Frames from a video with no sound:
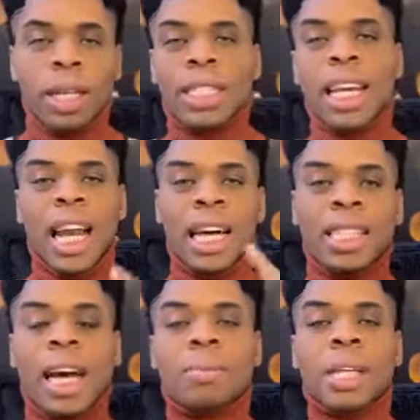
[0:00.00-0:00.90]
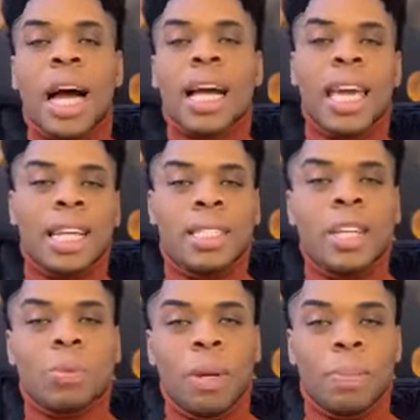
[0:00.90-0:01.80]
See, a lot of times God can't
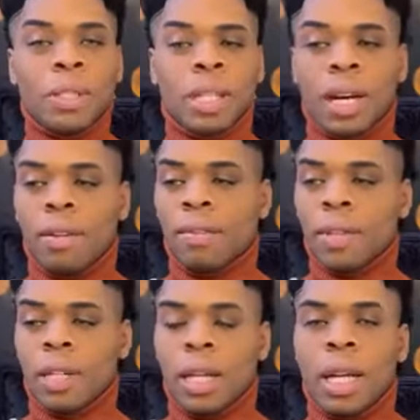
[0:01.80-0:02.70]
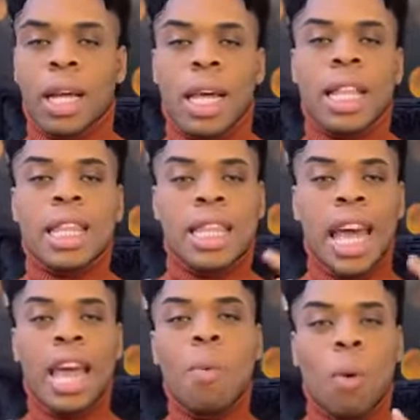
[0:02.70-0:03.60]
teach people stuff.
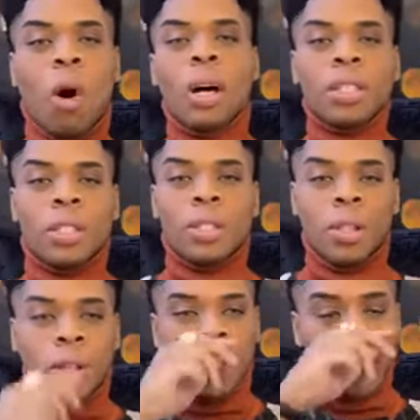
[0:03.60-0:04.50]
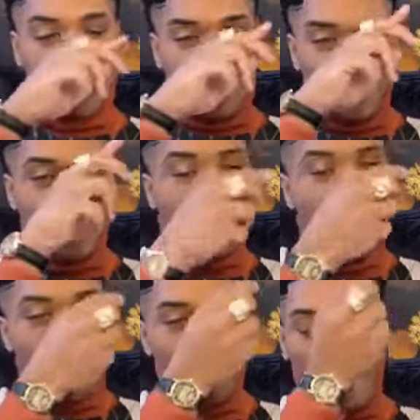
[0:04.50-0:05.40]
They want to, to
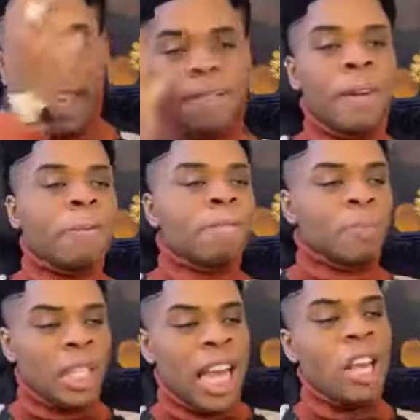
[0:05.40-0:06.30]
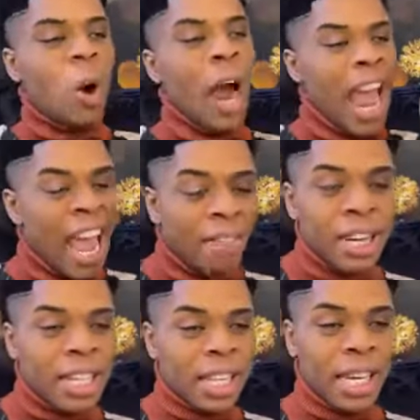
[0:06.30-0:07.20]
claim as if they know
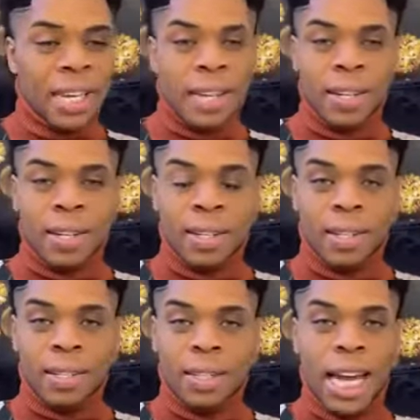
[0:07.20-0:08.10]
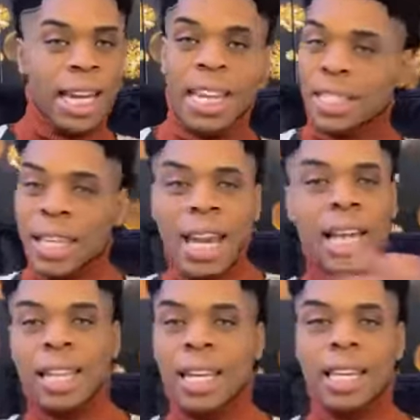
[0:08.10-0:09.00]
everything. That there's
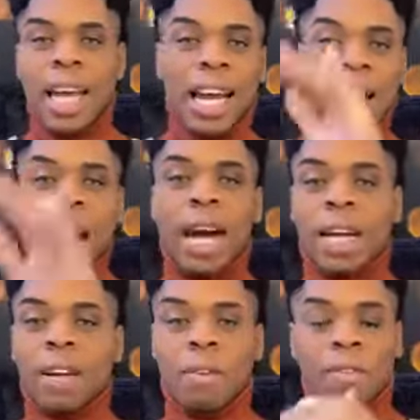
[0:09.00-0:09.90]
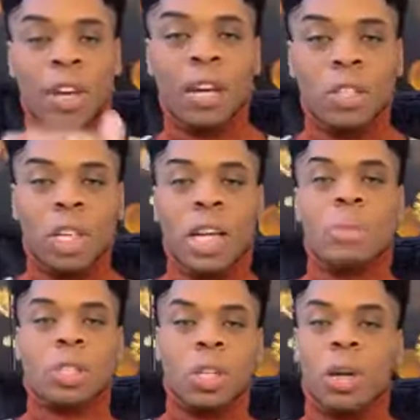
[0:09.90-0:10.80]
nothing that God could reveal to
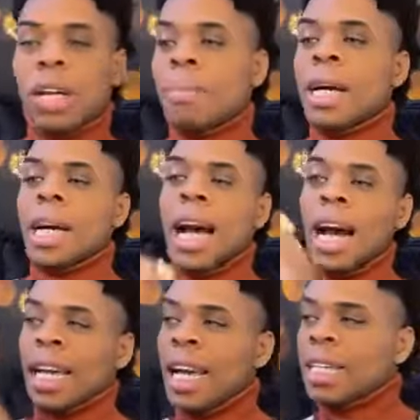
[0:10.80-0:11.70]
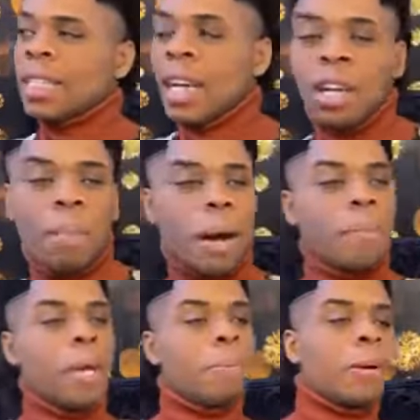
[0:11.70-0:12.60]
them, show them. God can't tell you about
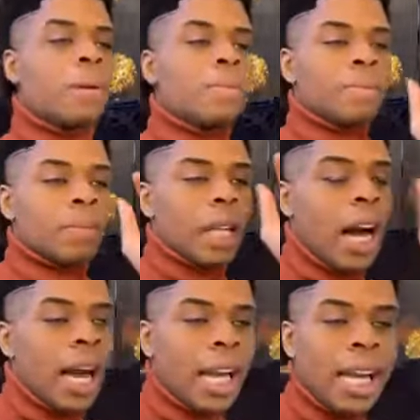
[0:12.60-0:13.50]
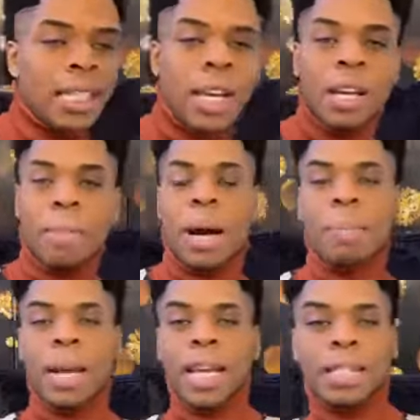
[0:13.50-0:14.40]
people. God can't tell you
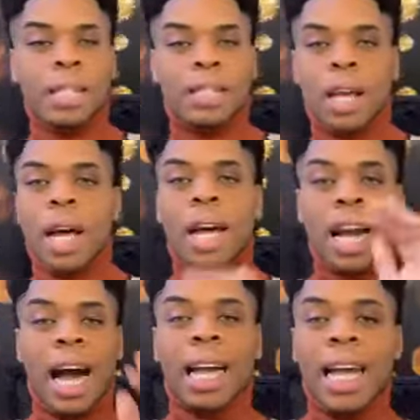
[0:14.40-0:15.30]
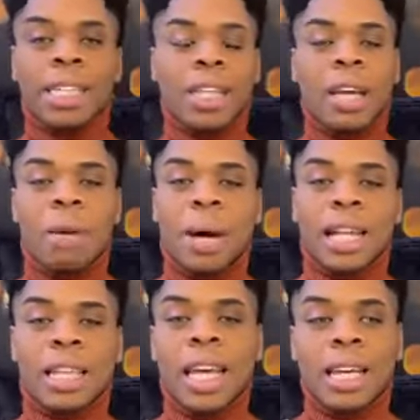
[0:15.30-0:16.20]
about places. God can't tell you
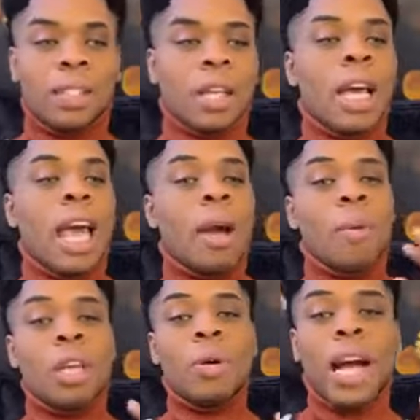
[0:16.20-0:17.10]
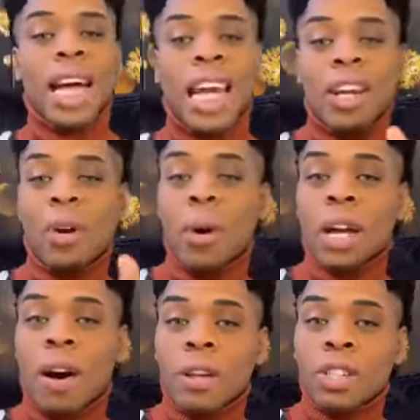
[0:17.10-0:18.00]
about things. And when you got that know
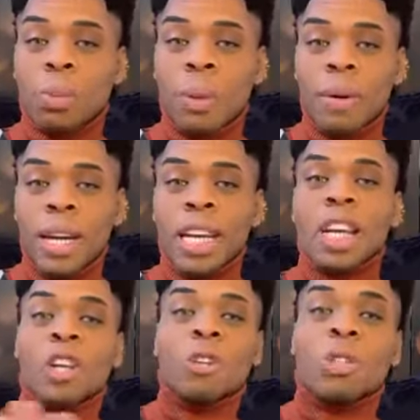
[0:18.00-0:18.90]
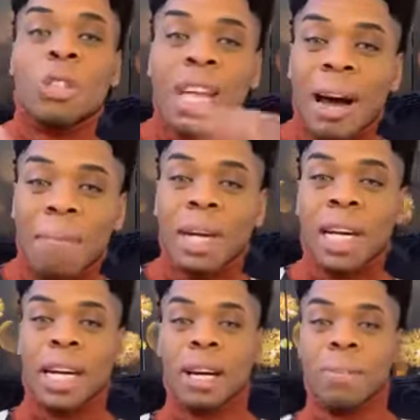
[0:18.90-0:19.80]
it all spirit, you stop
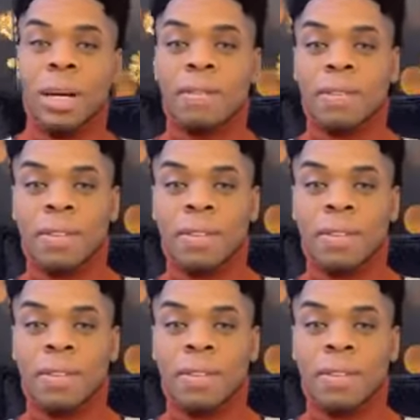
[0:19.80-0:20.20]
money coming.